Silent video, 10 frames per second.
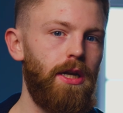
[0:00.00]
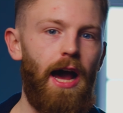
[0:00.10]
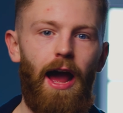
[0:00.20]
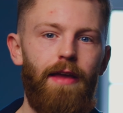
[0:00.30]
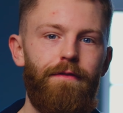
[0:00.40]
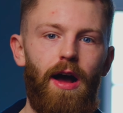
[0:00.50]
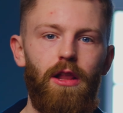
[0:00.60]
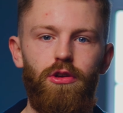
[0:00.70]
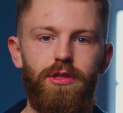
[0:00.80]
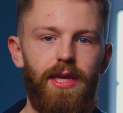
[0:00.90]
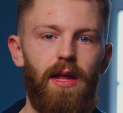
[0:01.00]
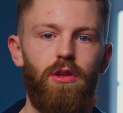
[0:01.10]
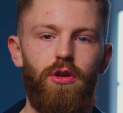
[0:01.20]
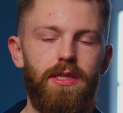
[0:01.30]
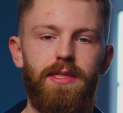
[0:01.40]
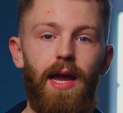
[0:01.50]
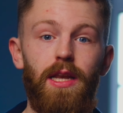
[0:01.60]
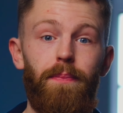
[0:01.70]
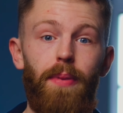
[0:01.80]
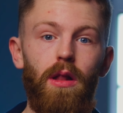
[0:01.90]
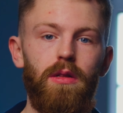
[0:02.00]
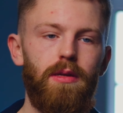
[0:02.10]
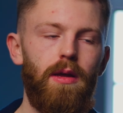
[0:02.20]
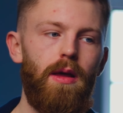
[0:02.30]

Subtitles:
high value skill you decide to build,